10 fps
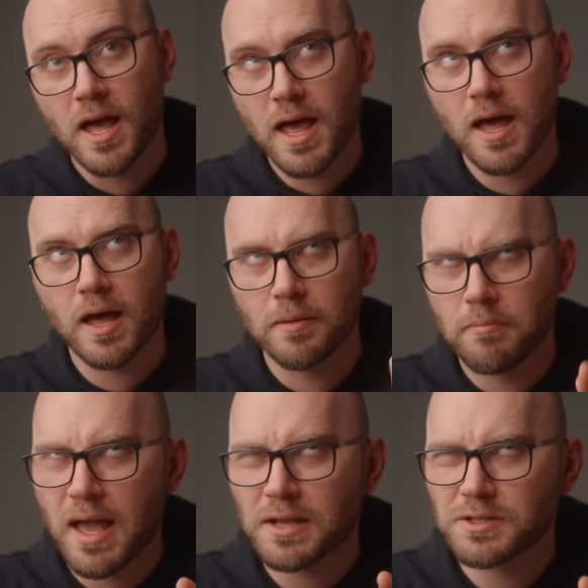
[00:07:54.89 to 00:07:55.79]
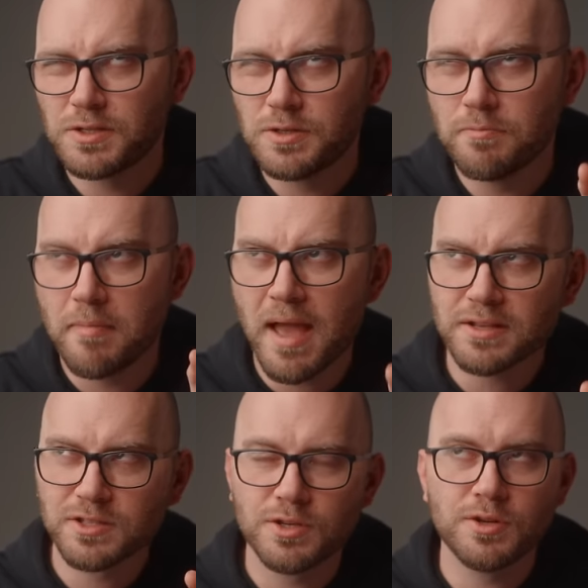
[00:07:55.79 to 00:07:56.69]
uh, Mac,
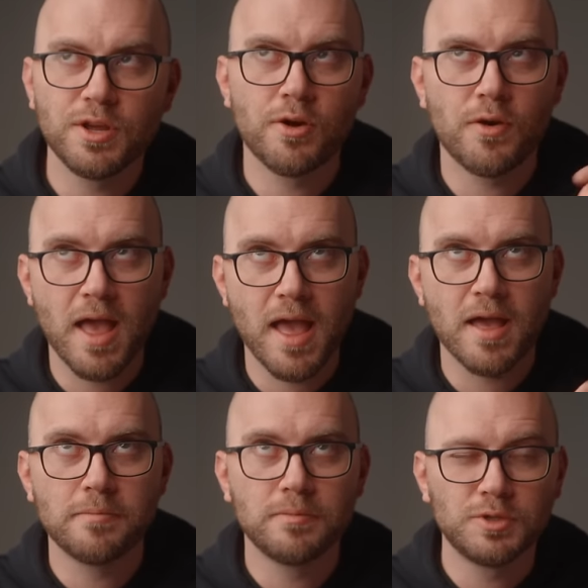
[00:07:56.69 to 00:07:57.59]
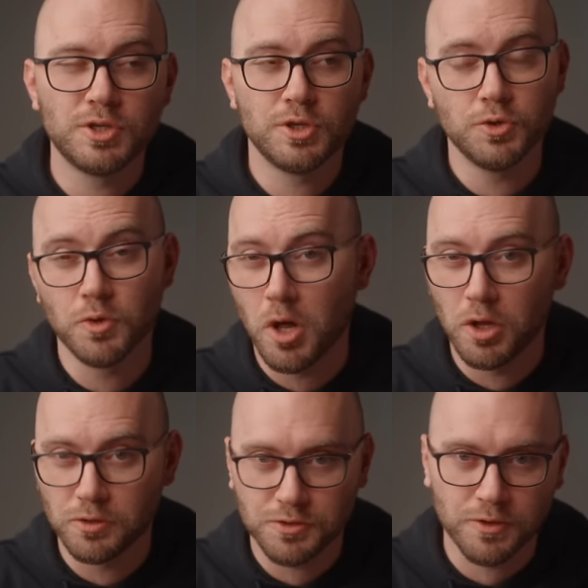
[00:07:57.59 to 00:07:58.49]
Mac Studio M2
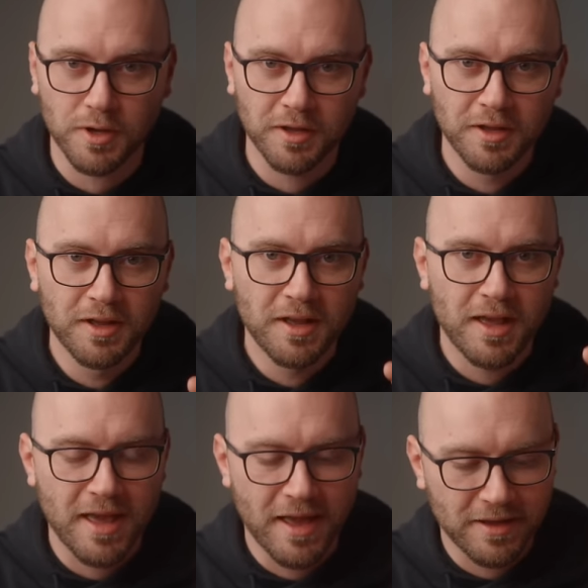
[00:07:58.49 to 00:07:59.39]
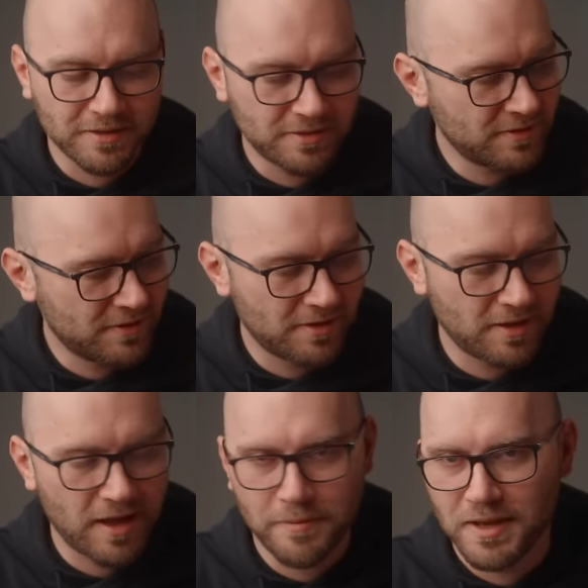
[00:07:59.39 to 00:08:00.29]
Ultra, and
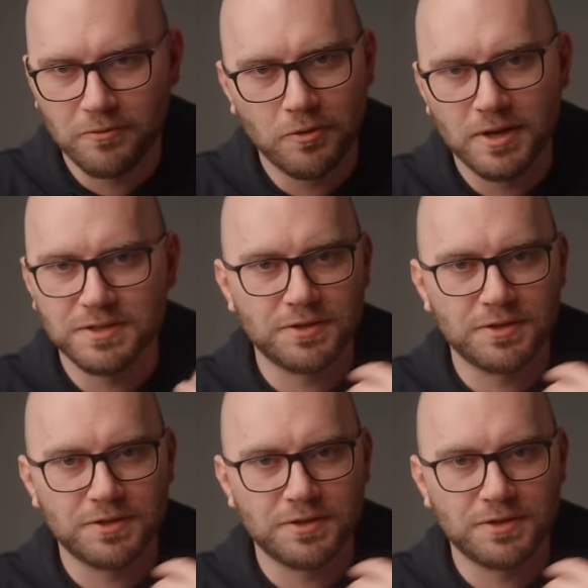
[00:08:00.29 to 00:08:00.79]
I mean, what is